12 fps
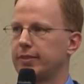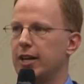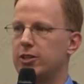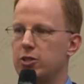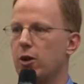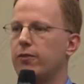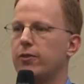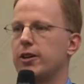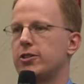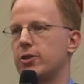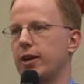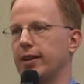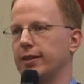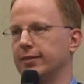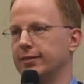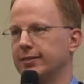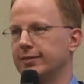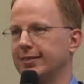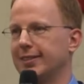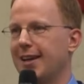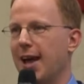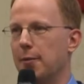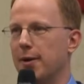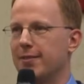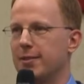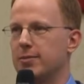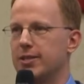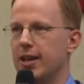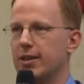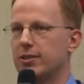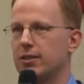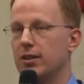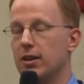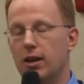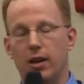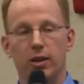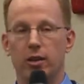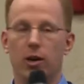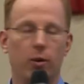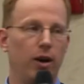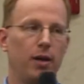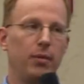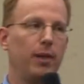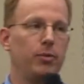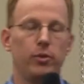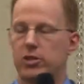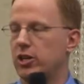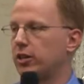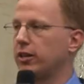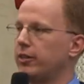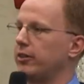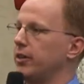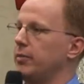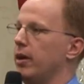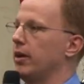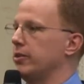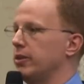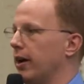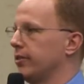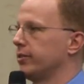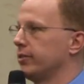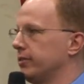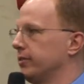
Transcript: It's so frustrating. And one of them says, you know what? Maybe we should collect their email address.